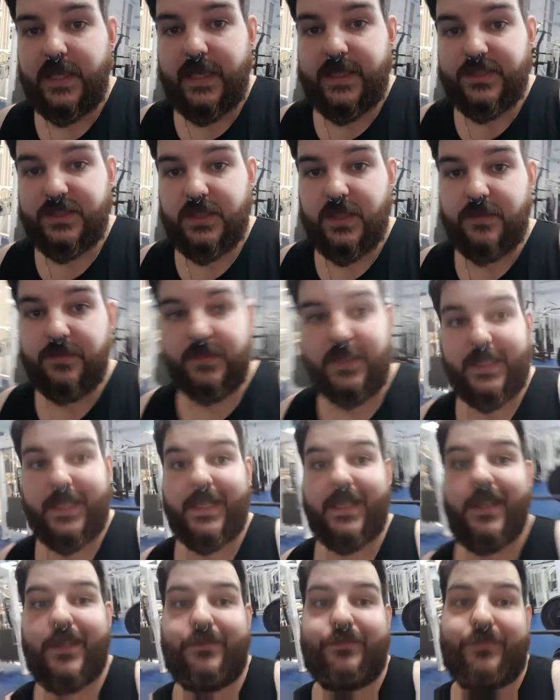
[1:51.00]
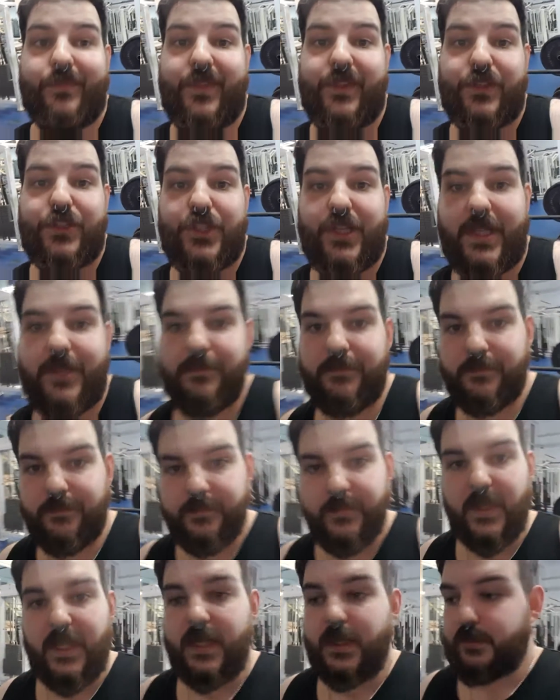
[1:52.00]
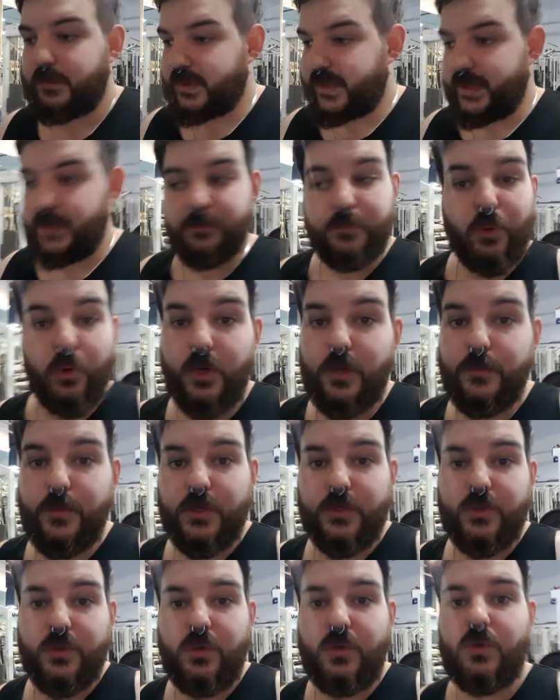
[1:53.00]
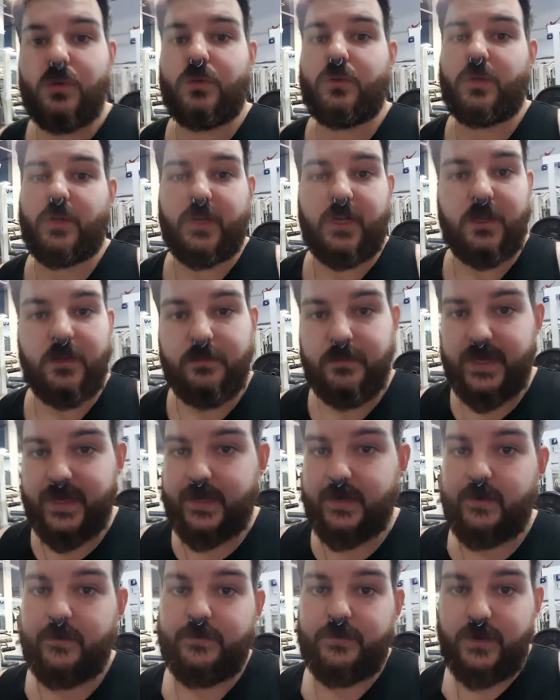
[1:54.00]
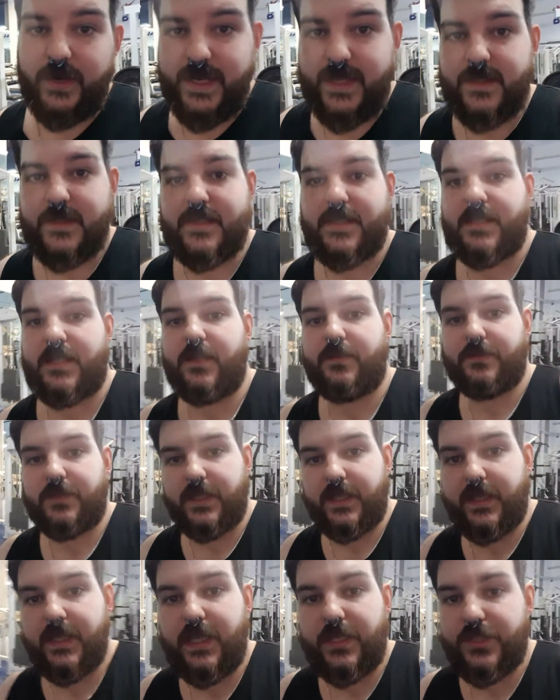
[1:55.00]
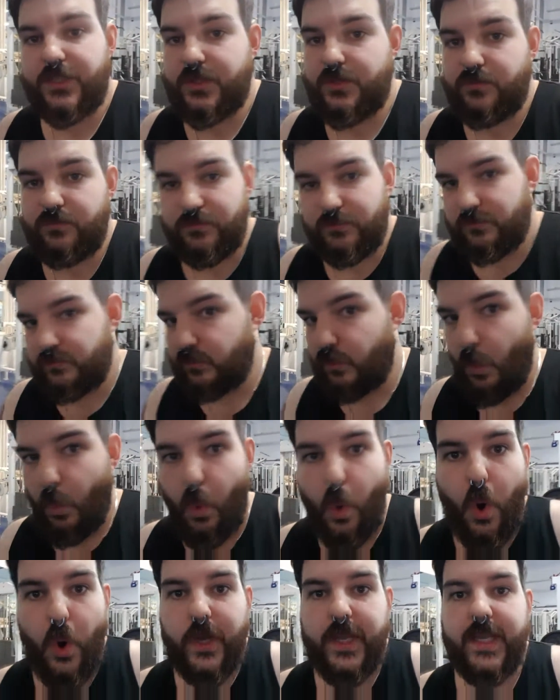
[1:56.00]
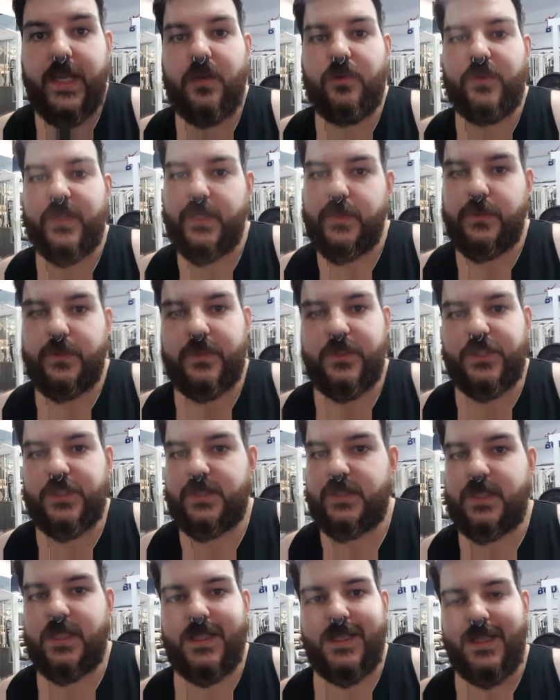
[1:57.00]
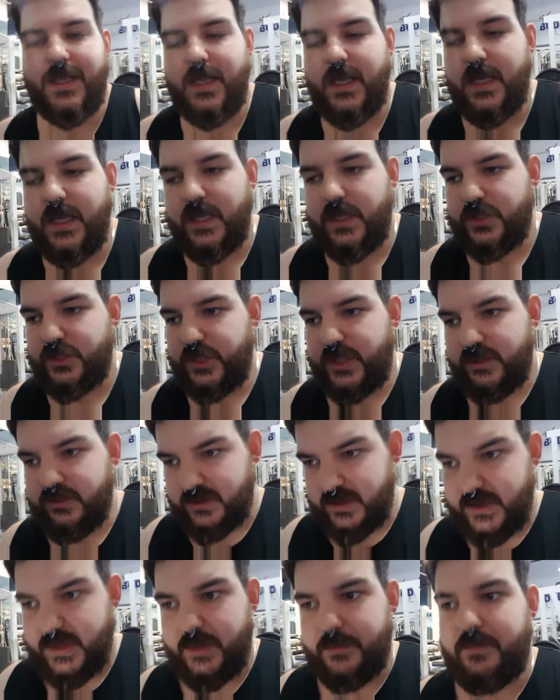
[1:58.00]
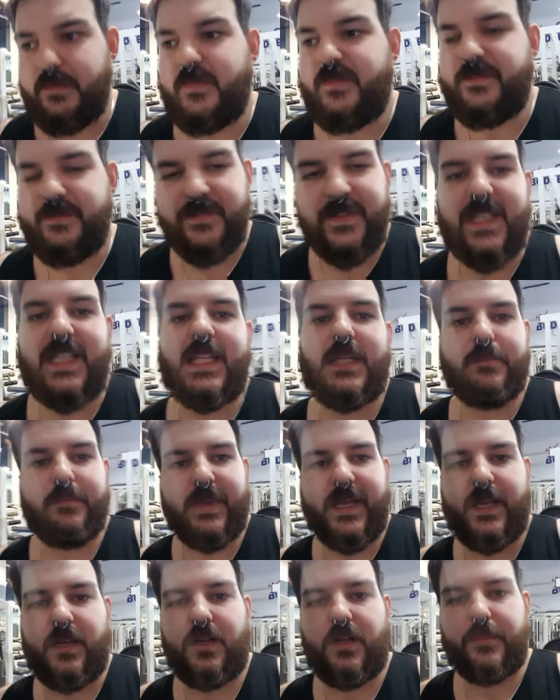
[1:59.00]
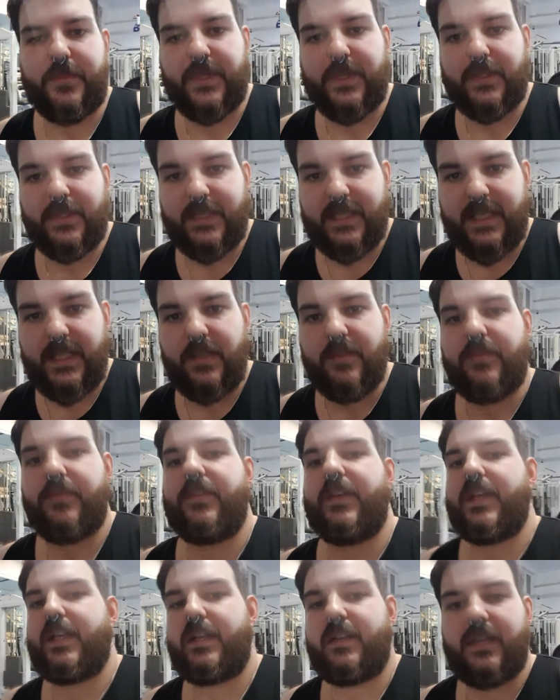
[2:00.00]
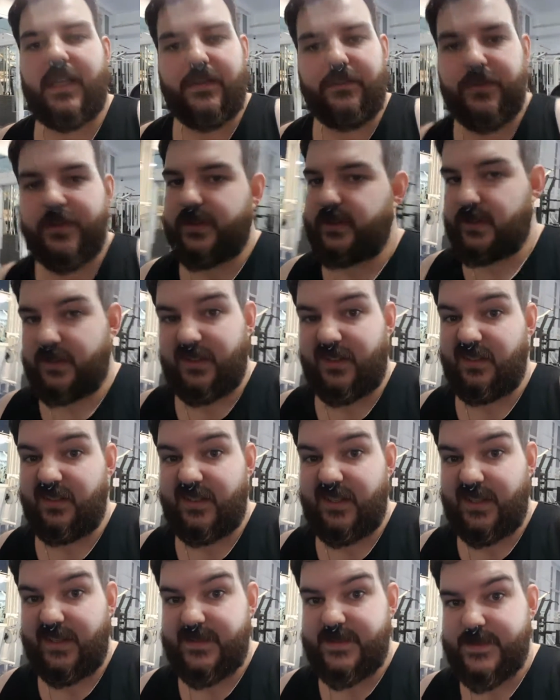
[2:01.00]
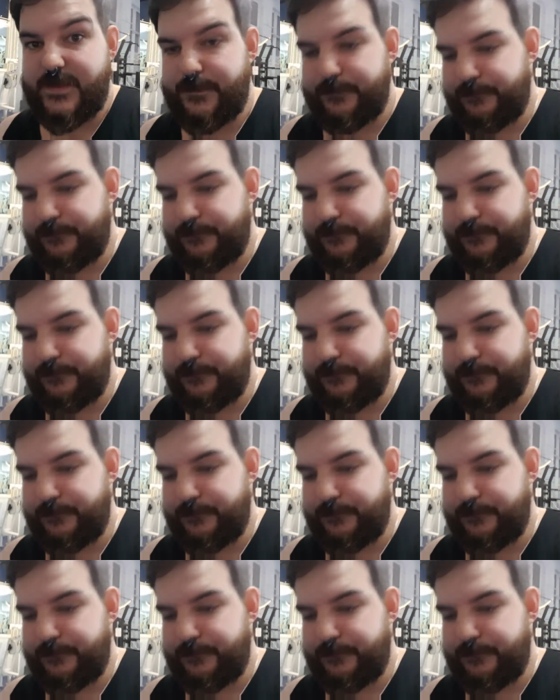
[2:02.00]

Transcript: Stuff like the gym, playing Pokemon Go, going out making friends, stuff like that, just walking around, just generally feeling better about life and everything it contains.